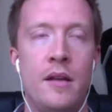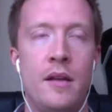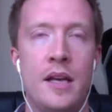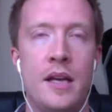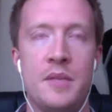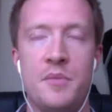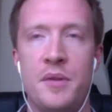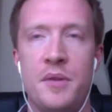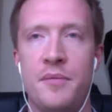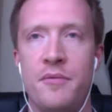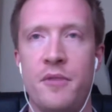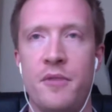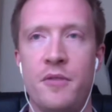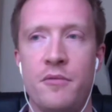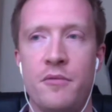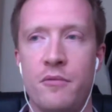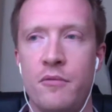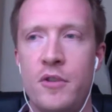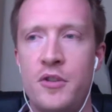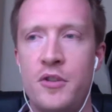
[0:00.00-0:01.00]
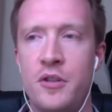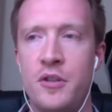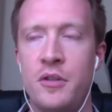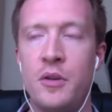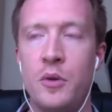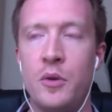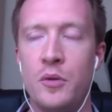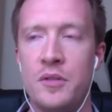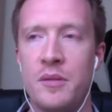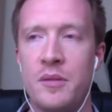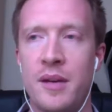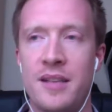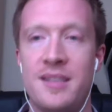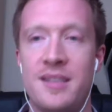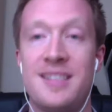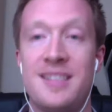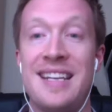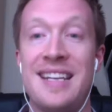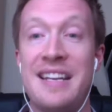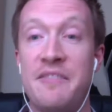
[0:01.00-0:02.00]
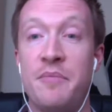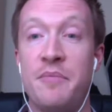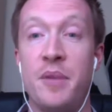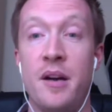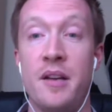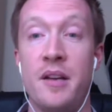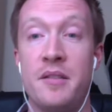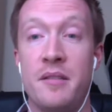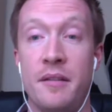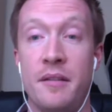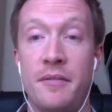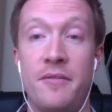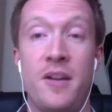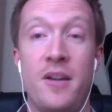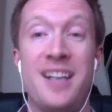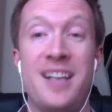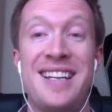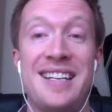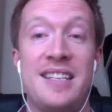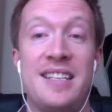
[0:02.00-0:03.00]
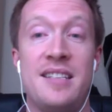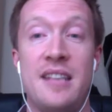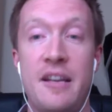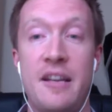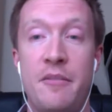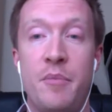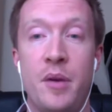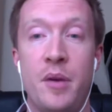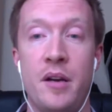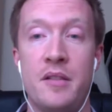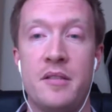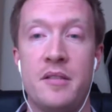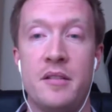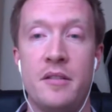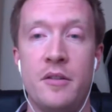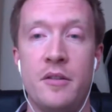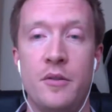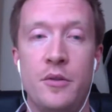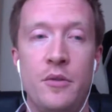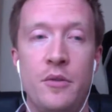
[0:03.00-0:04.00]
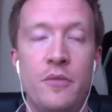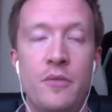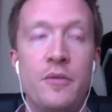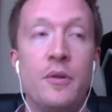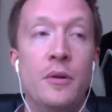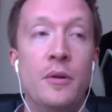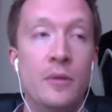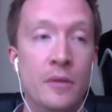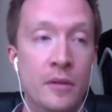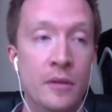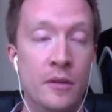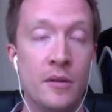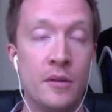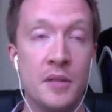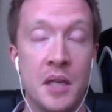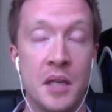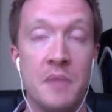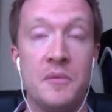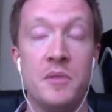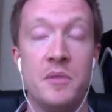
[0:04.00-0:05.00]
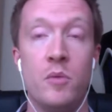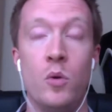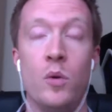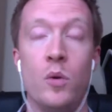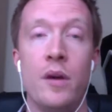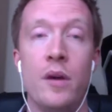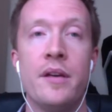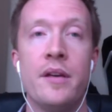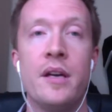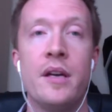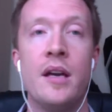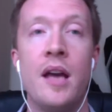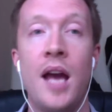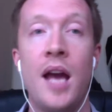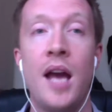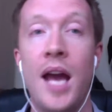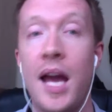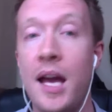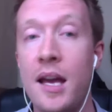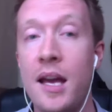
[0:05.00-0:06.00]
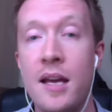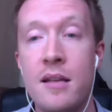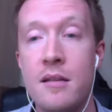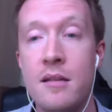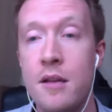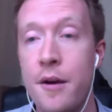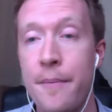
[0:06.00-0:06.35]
as my friend Richard calls them, a safe person. Like, find a safe person who you feel comfortable with, and